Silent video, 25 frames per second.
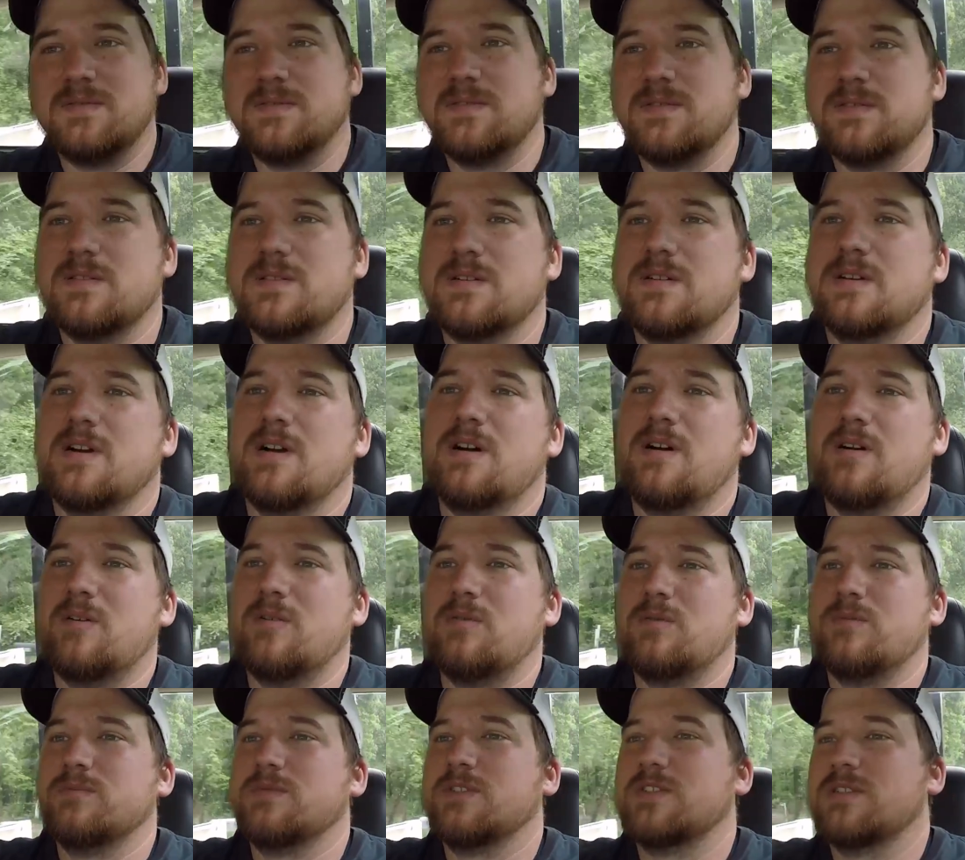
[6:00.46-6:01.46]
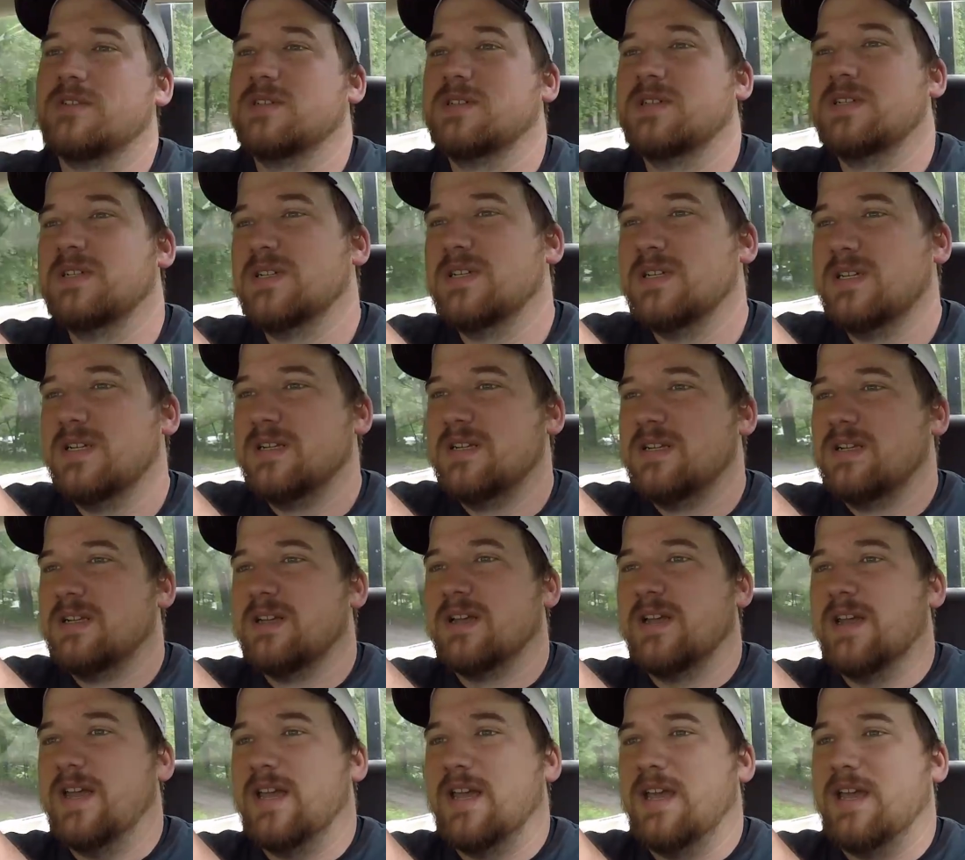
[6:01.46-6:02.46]
for their homes,
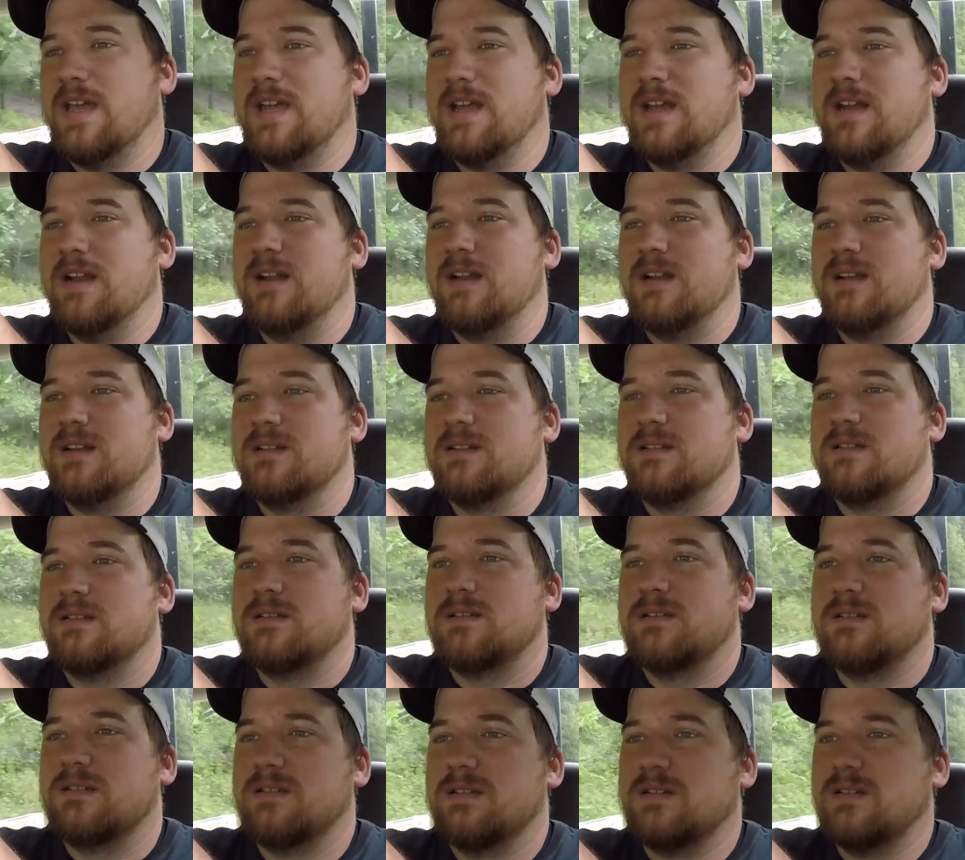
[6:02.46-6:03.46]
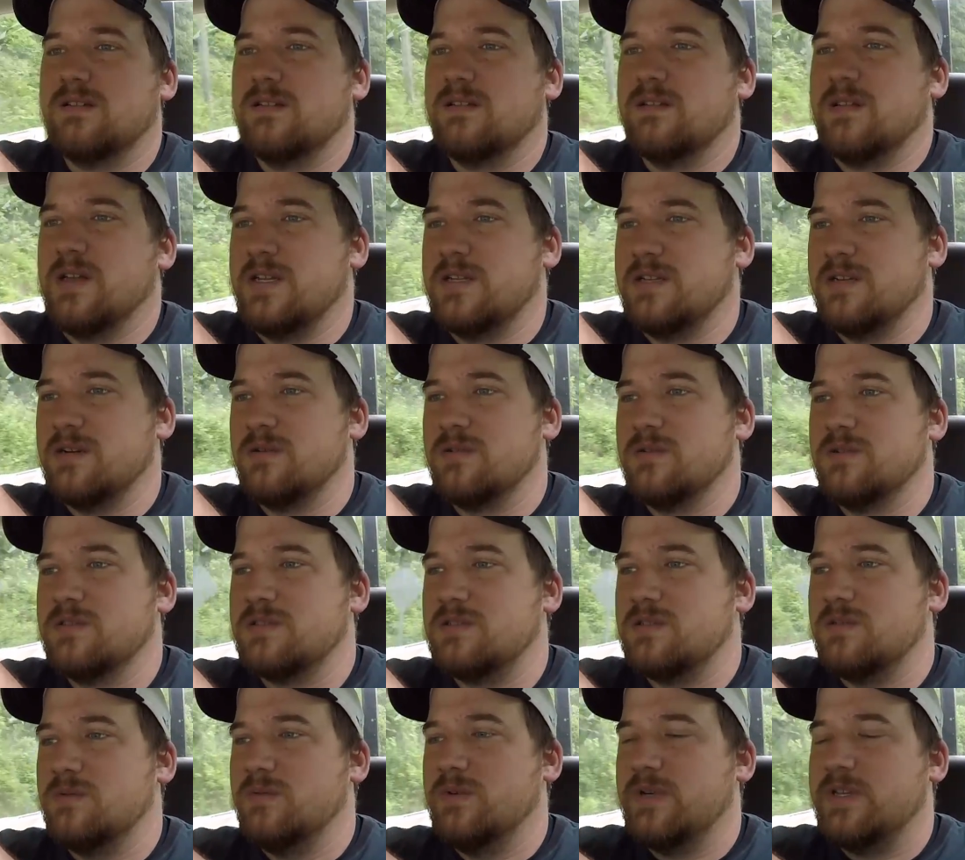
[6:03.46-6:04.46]
and they told
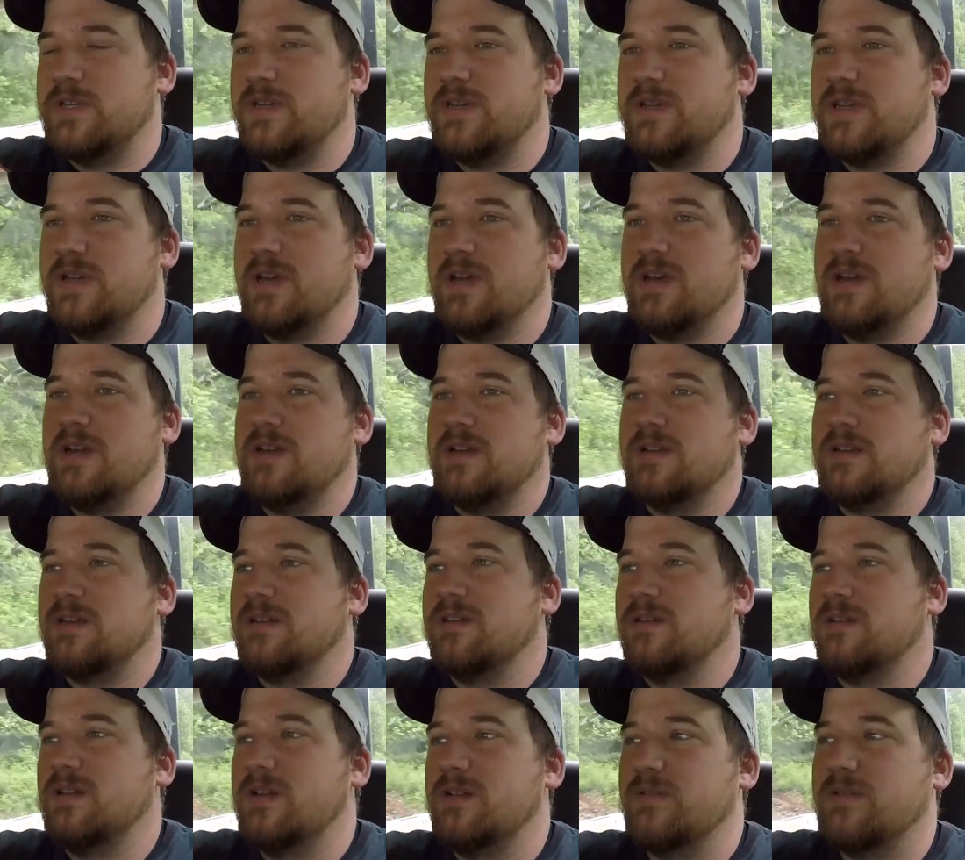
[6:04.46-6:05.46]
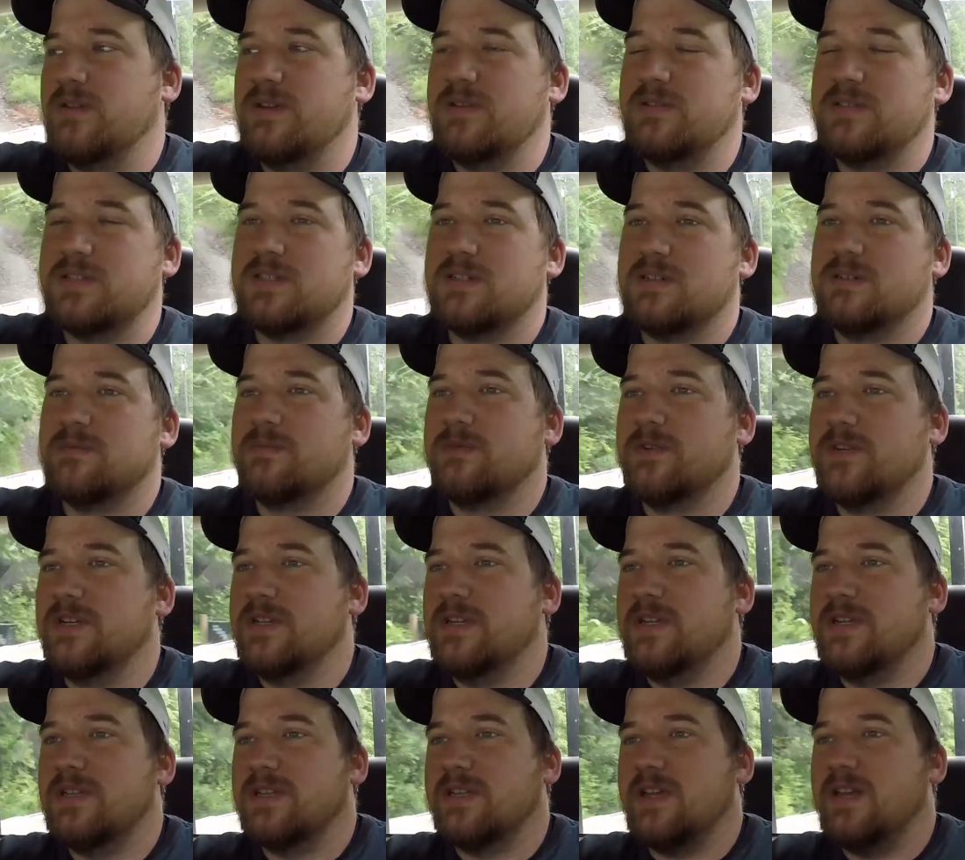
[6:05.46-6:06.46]
us that we could cut it until they do something
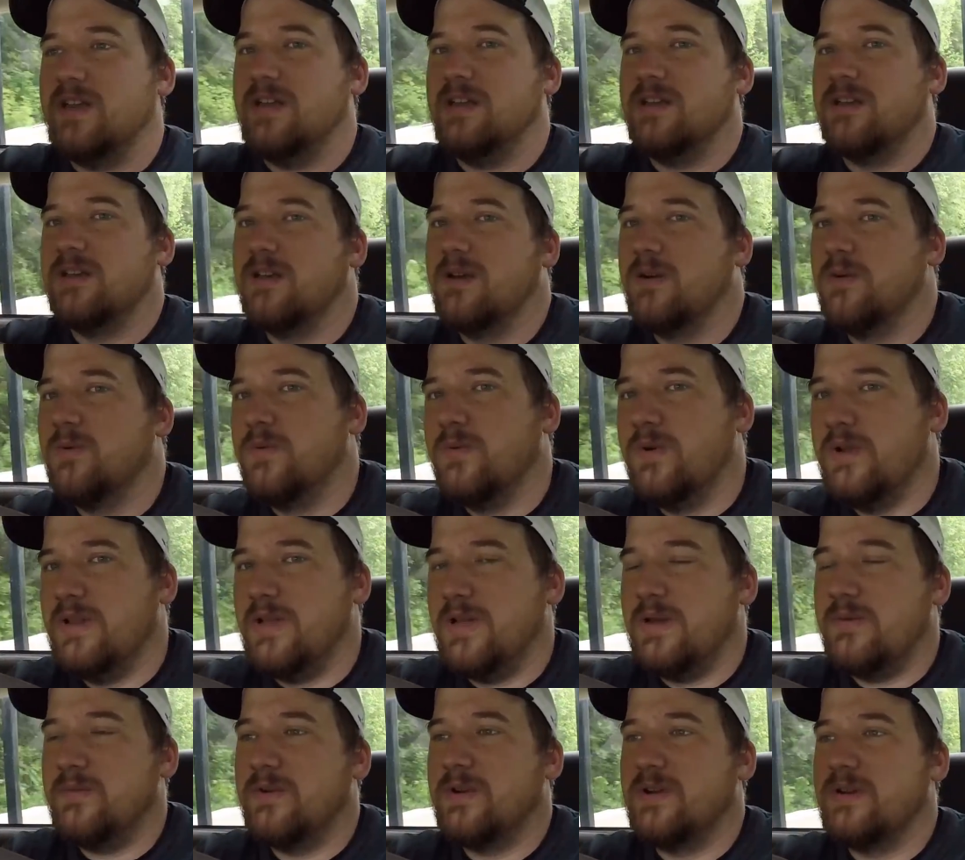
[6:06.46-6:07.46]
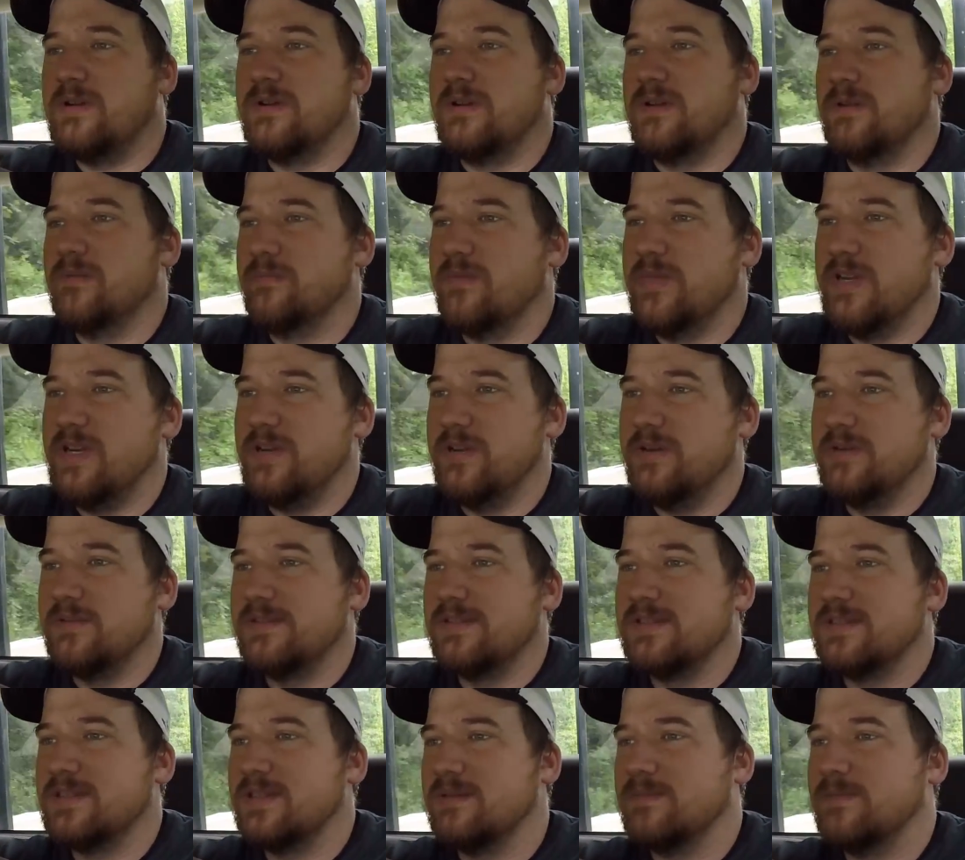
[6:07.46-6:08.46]
with it, and they didn't know when they would be
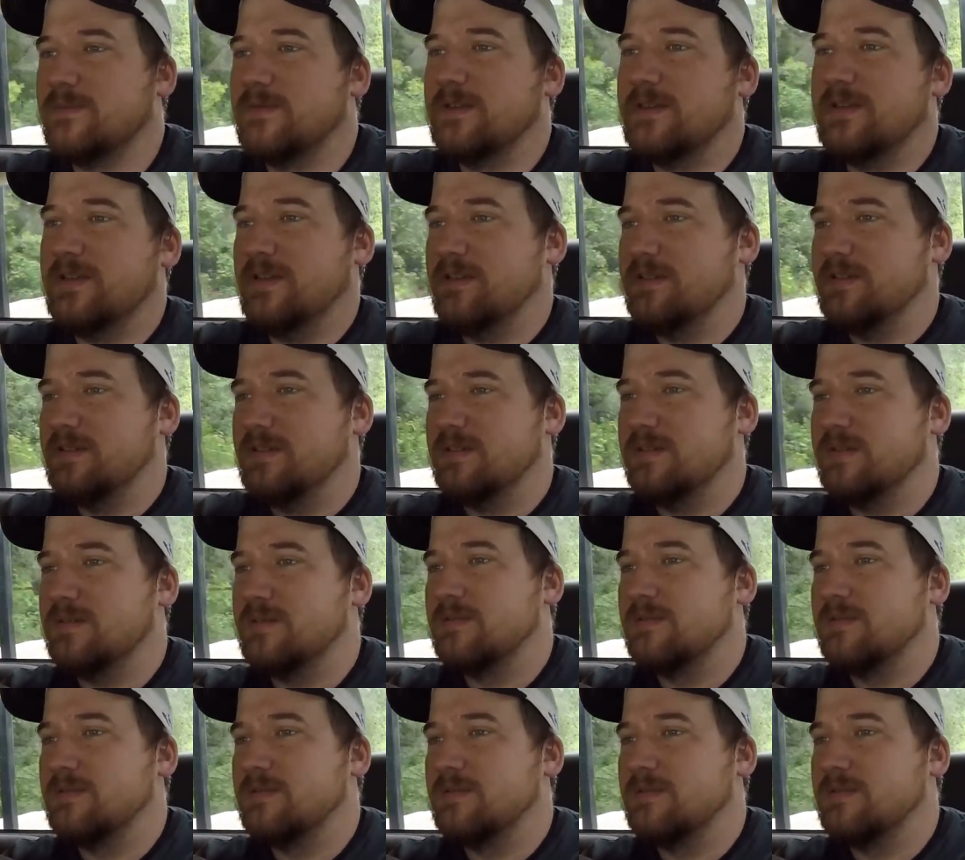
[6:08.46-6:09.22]
doing something with it. So